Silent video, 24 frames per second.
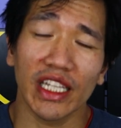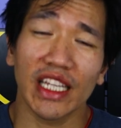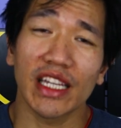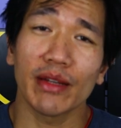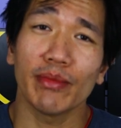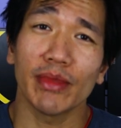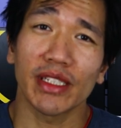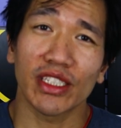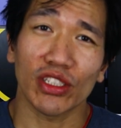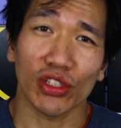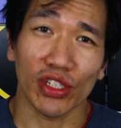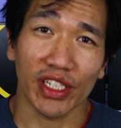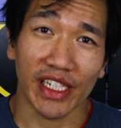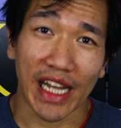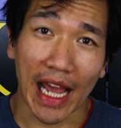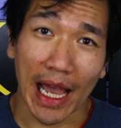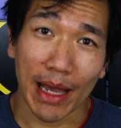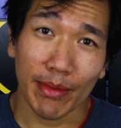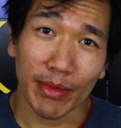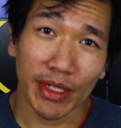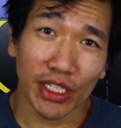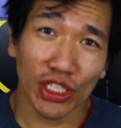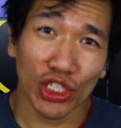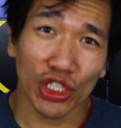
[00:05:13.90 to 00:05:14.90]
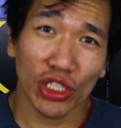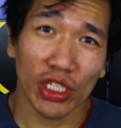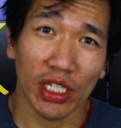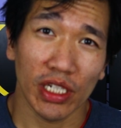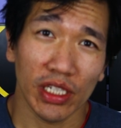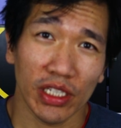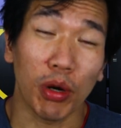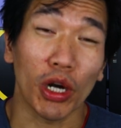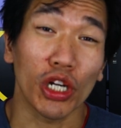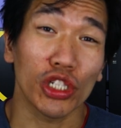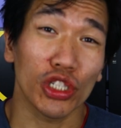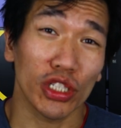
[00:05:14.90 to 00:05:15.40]
ligaments are damaged,
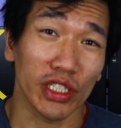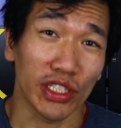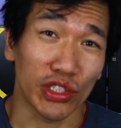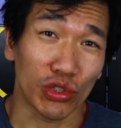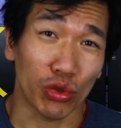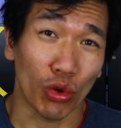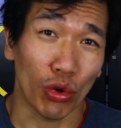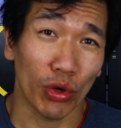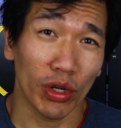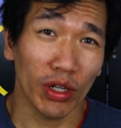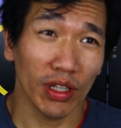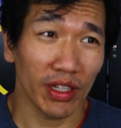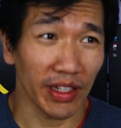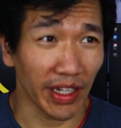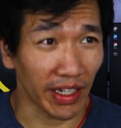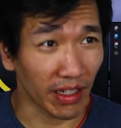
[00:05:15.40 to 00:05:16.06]
partially torn,